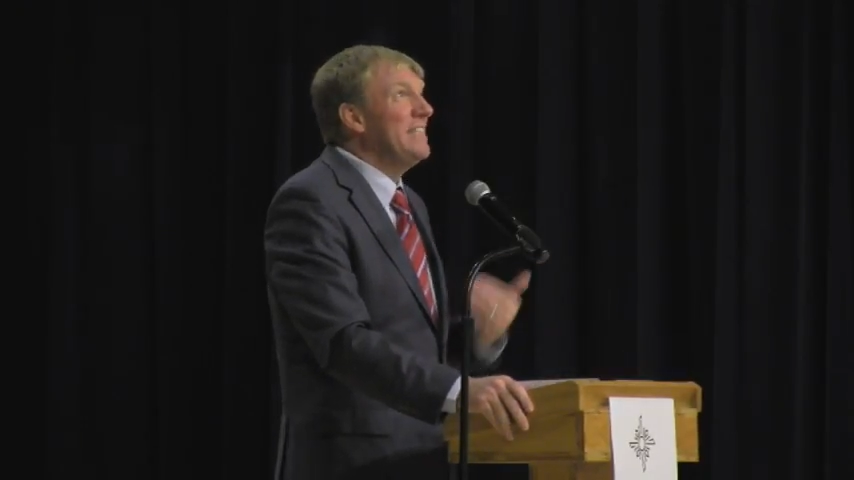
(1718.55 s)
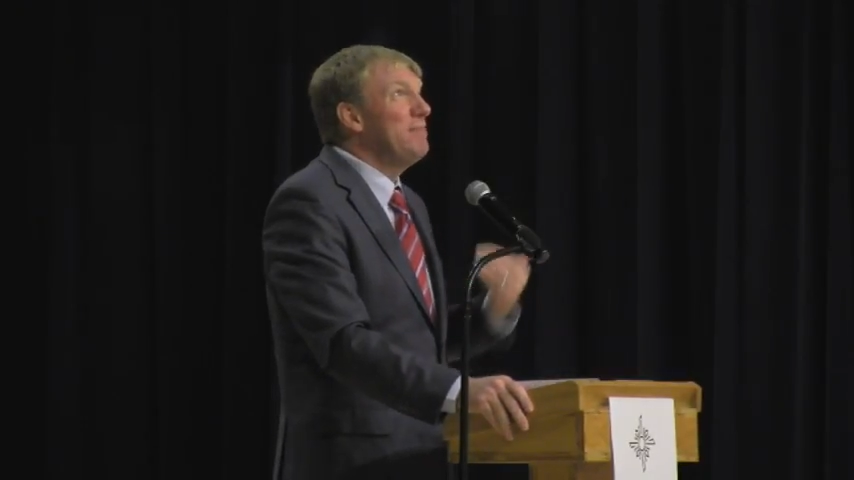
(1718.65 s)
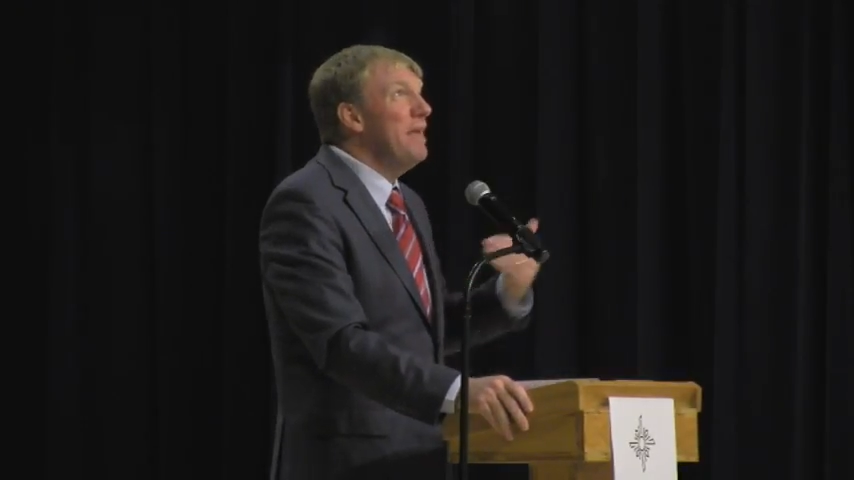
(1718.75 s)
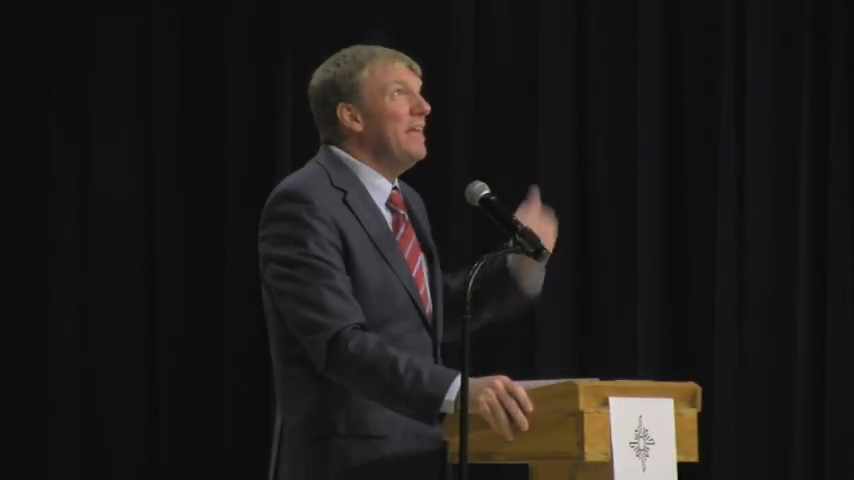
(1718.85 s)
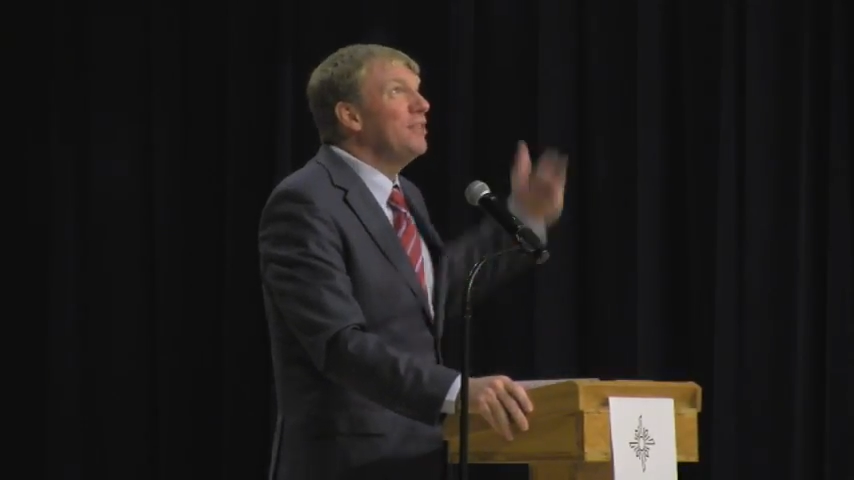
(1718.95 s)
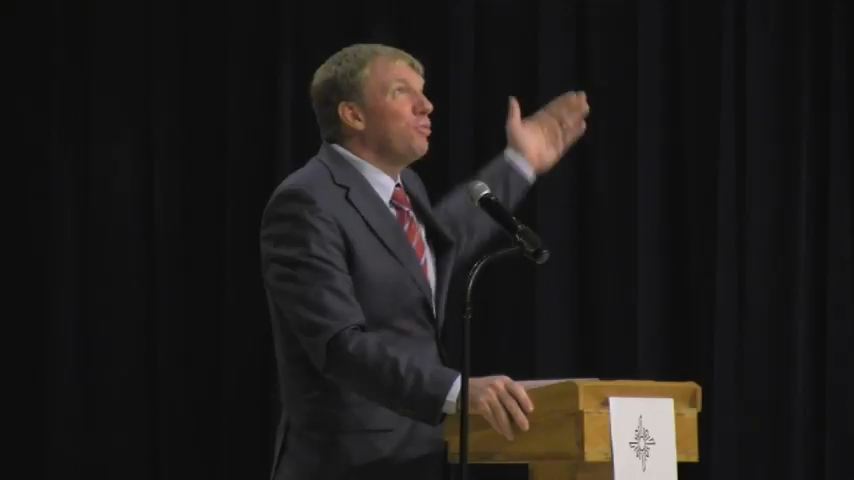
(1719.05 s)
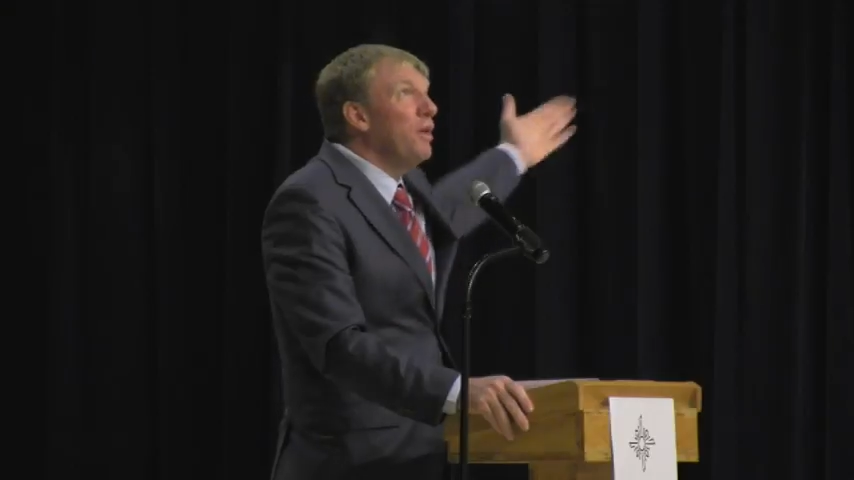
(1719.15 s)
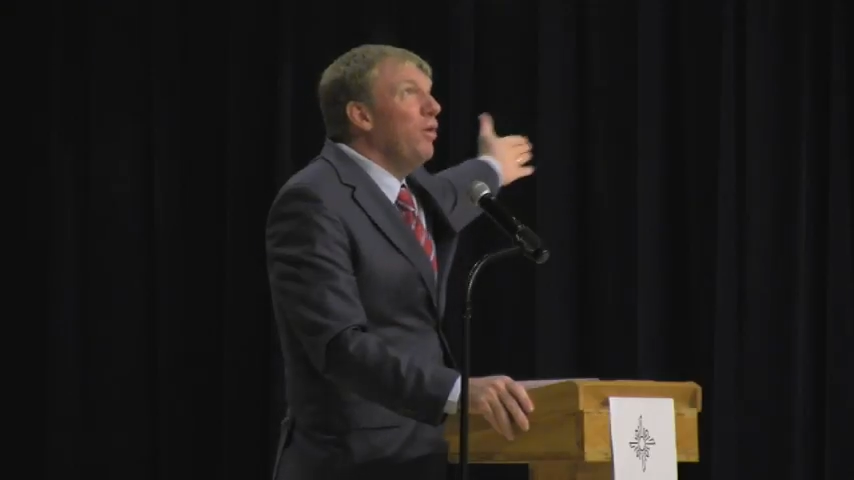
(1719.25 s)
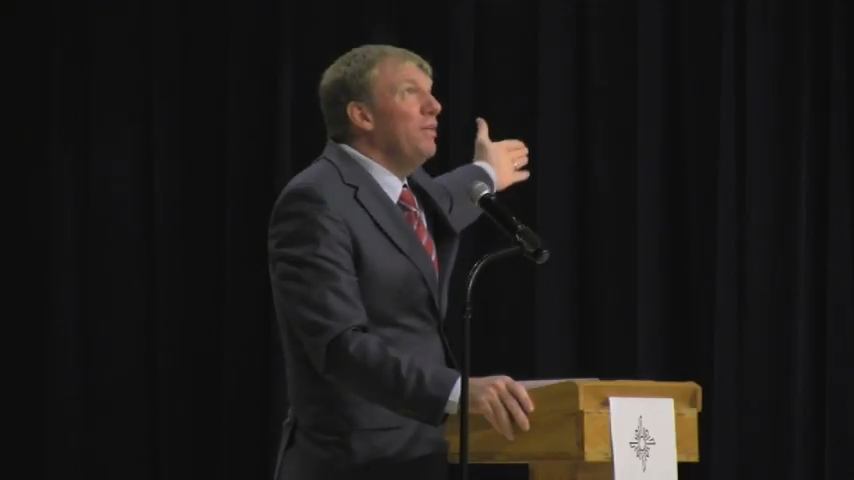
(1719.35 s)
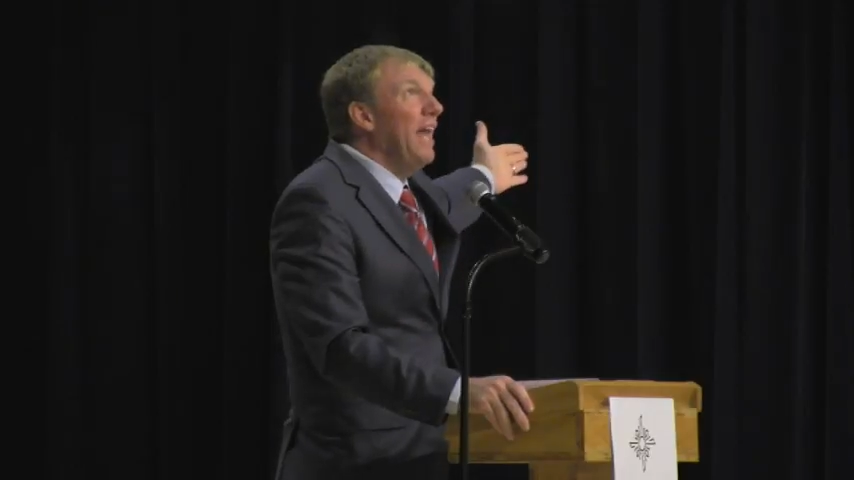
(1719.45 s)
It's me and
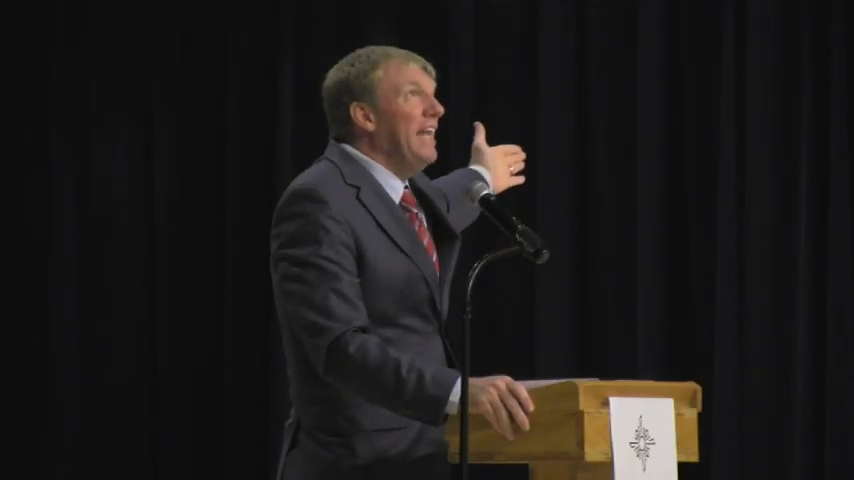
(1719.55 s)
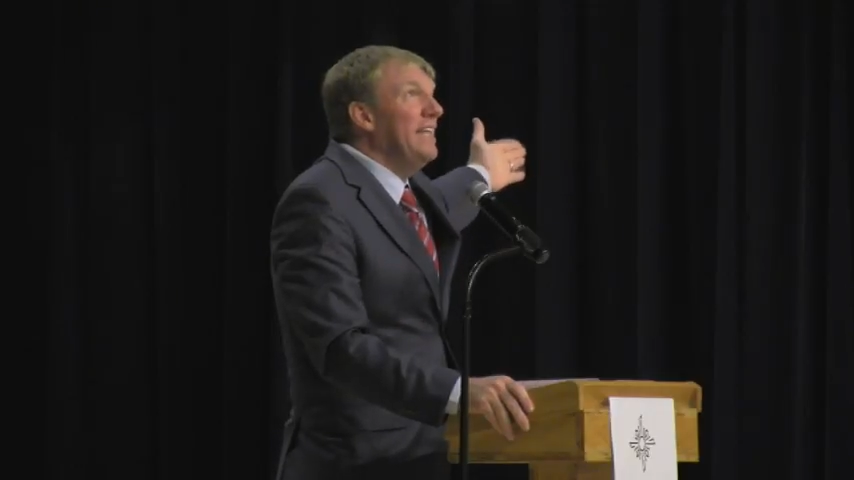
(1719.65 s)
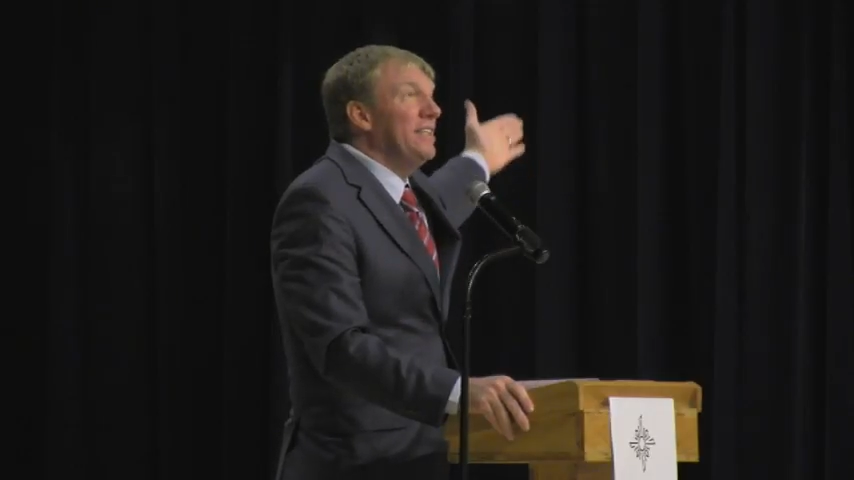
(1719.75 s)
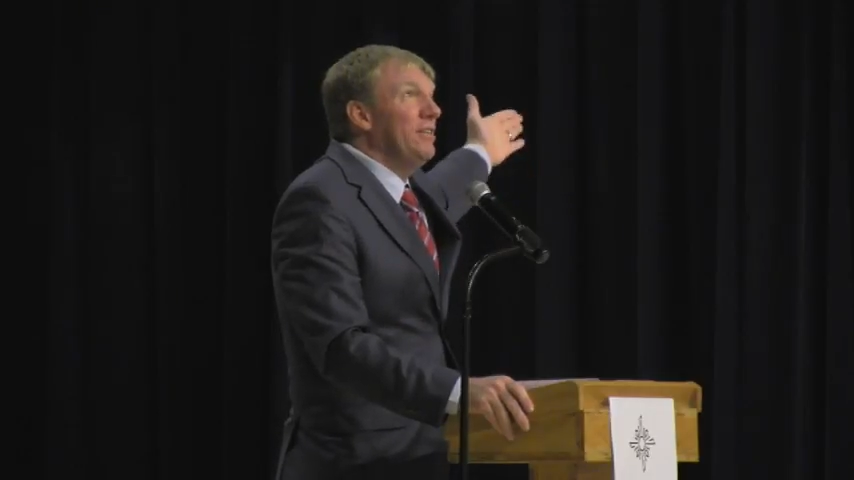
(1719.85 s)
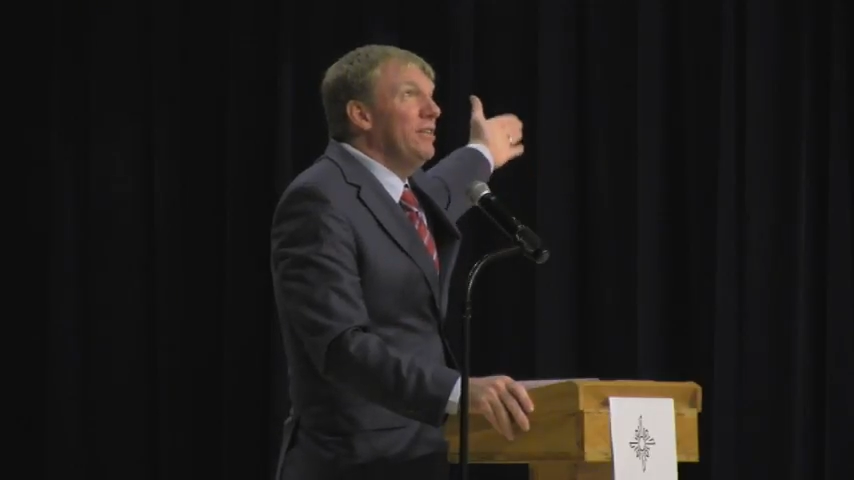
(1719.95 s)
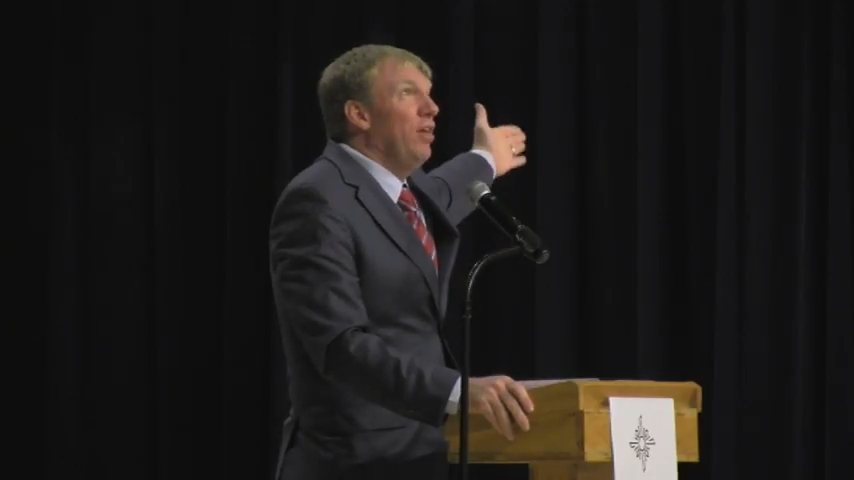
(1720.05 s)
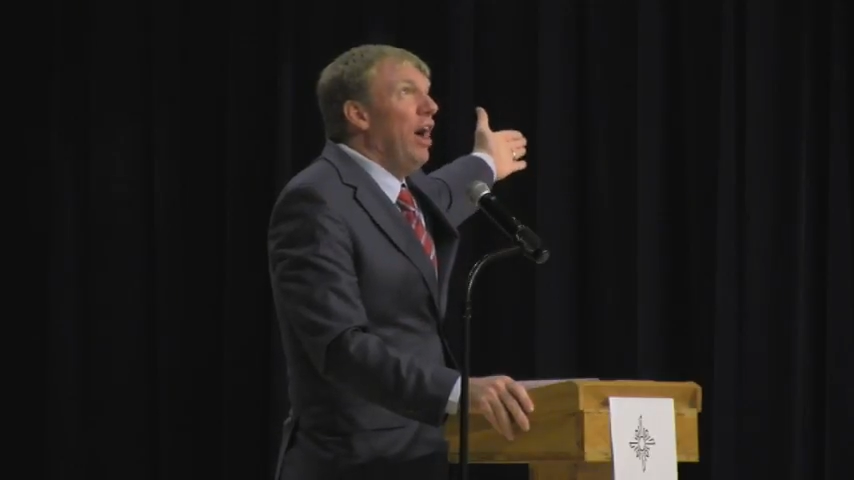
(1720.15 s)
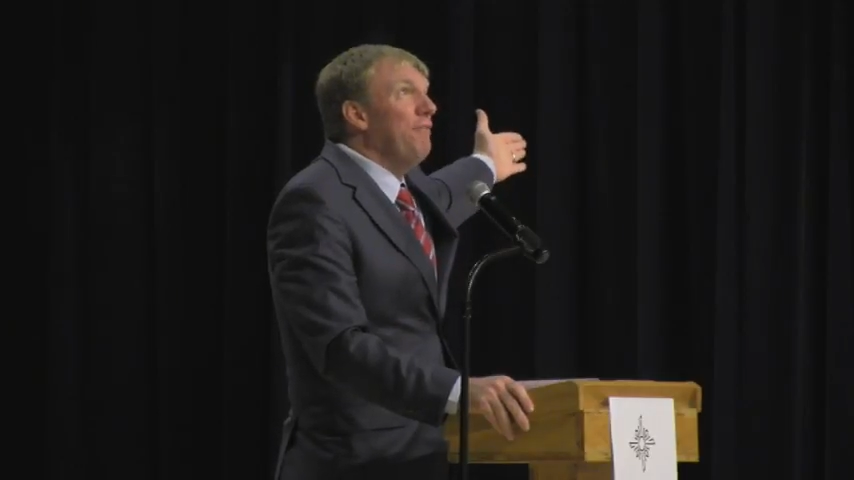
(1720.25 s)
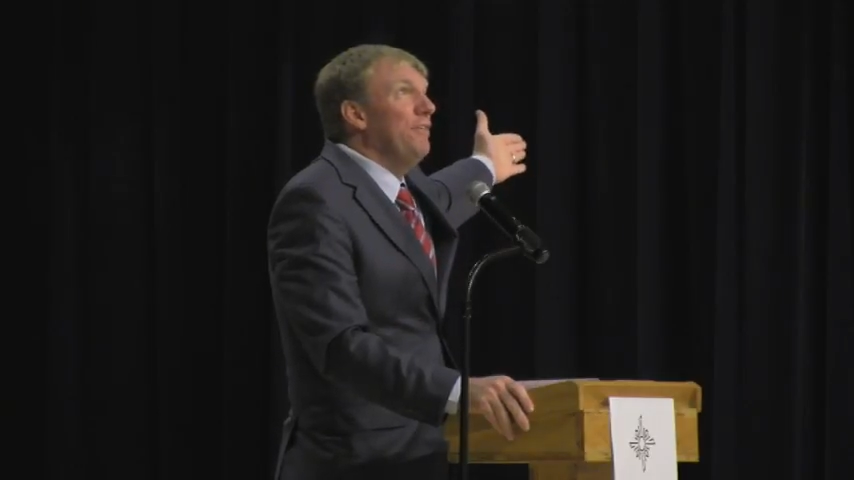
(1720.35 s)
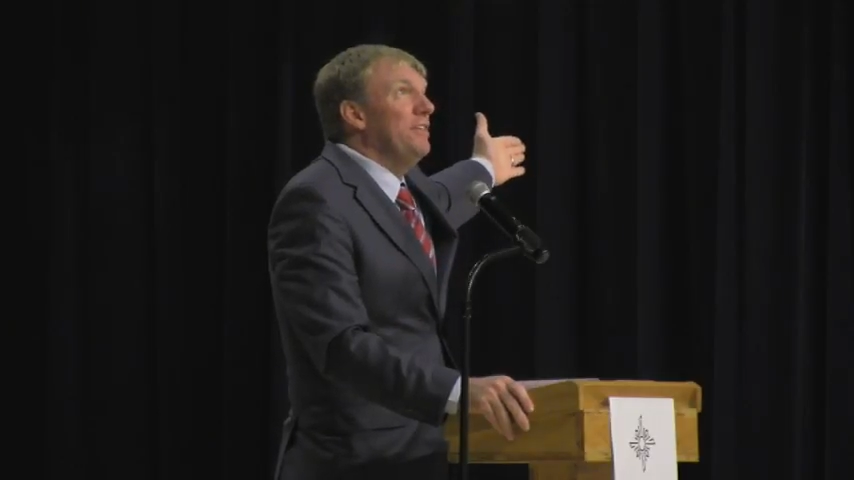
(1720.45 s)
3 old ladies in a little
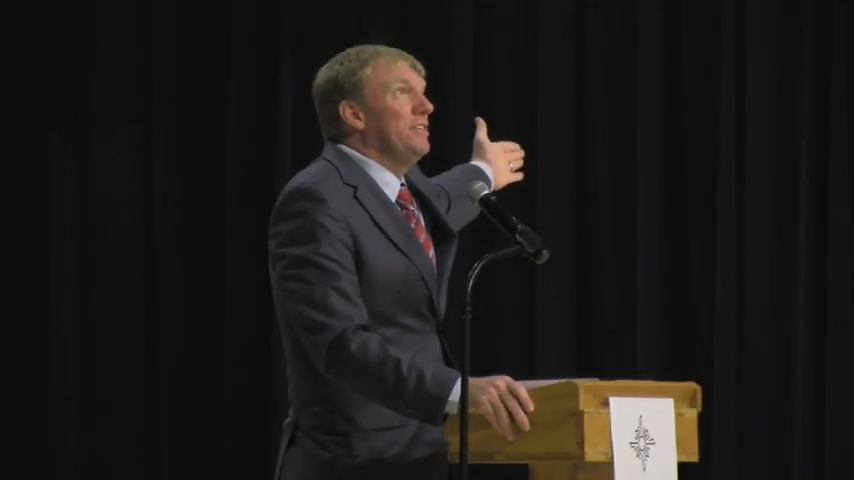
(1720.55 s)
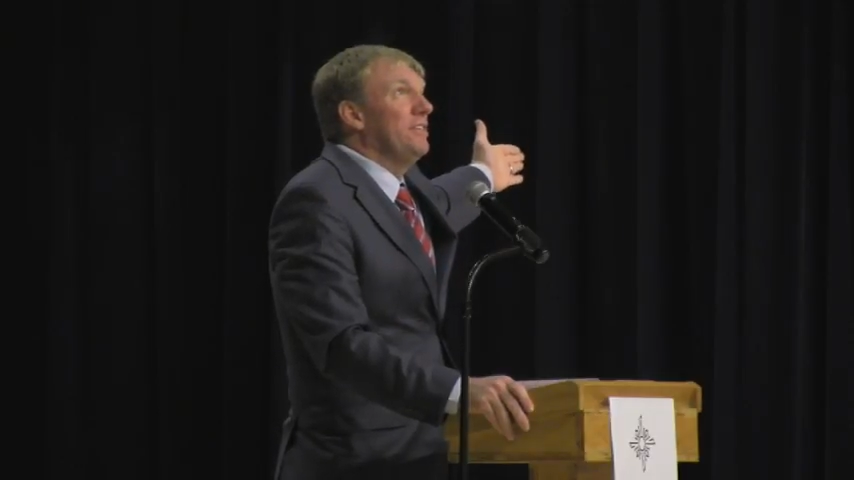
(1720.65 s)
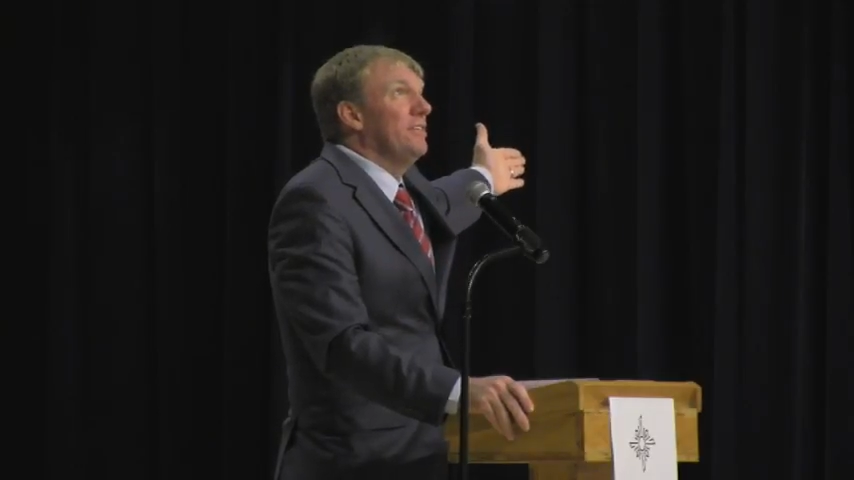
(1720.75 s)
office.